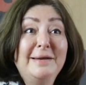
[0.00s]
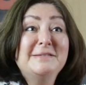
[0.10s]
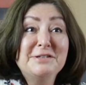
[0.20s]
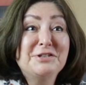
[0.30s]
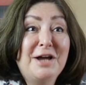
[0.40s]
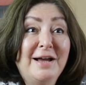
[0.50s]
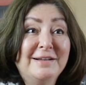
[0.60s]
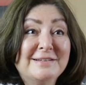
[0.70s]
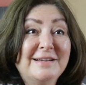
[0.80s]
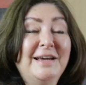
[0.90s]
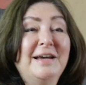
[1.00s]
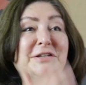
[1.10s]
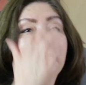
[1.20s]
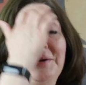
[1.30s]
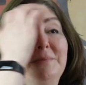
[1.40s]
but it is a child
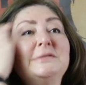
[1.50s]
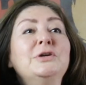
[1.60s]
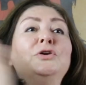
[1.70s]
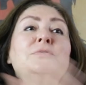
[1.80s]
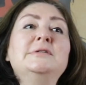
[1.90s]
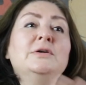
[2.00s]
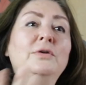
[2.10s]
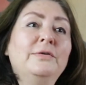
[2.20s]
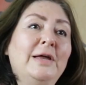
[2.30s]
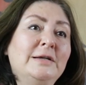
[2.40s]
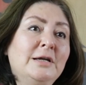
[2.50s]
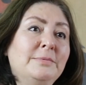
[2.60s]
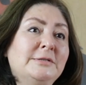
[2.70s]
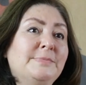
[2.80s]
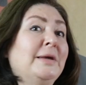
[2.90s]
do you know what I mean? So using all of that
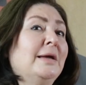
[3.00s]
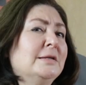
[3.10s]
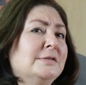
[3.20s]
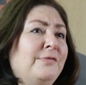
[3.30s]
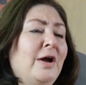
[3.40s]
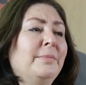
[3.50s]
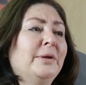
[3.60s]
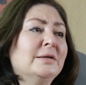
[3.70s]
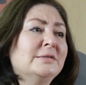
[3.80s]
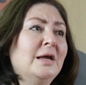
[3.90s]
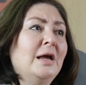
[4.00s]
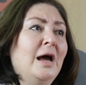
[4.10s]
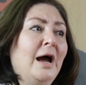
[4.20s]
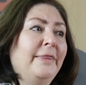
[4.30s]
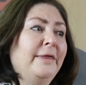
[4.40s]
double speak, and it's fine because
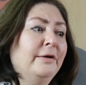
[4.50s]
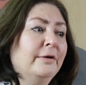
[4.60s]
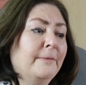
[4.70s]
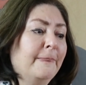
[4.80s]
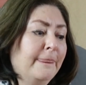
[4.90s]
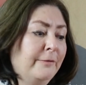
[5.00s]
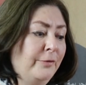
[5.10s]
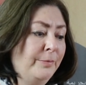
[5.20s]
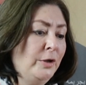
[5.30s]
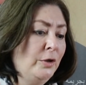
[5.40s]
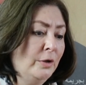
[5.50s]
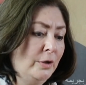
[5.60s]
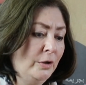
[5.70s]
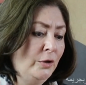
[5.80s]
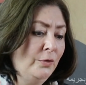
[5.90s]
I think from the
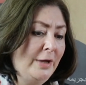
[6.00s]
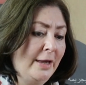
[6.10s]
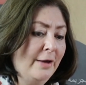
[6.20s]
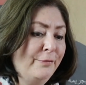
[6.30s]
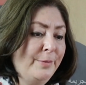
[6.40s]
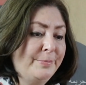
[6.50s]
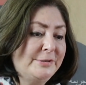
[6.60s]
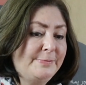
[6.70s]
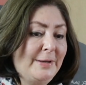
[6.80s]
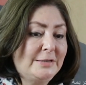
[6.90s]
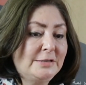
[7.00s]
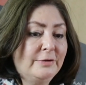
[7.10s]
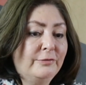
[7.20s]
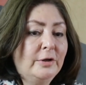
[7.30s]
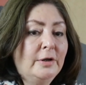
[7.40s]
UK uh, government
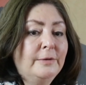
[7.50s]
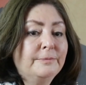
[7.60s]
perspective,